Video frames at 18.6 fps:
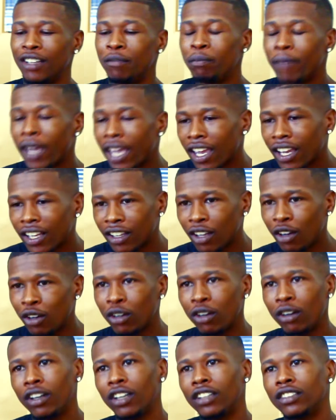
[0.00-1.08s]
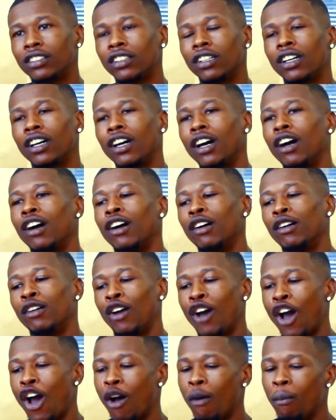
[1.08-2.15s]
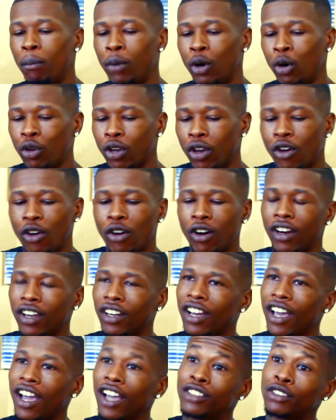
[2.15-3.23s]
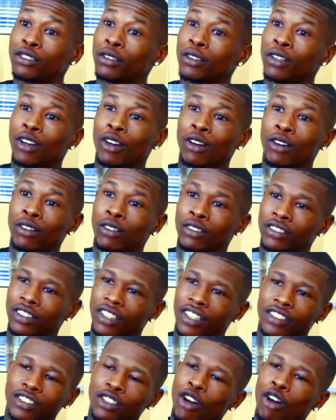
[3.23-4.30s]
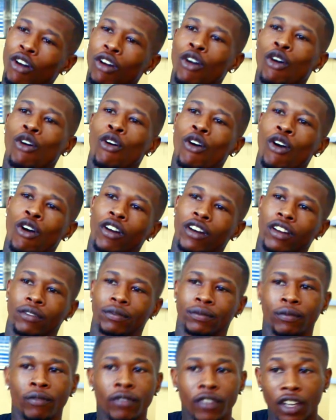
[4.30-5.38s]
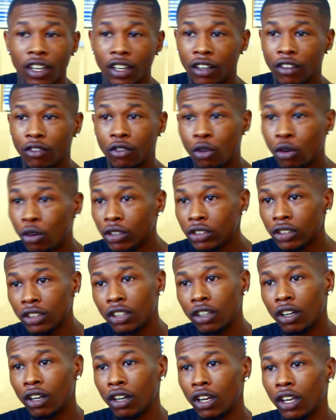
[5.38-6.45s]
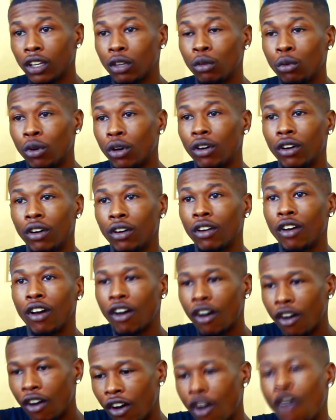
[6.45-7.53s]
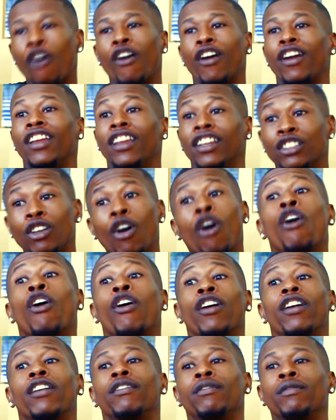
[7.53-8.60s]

The main logo is a broken heart in an ice cream cone, and it's called Cold Hearted. And of course, in the word heart is art.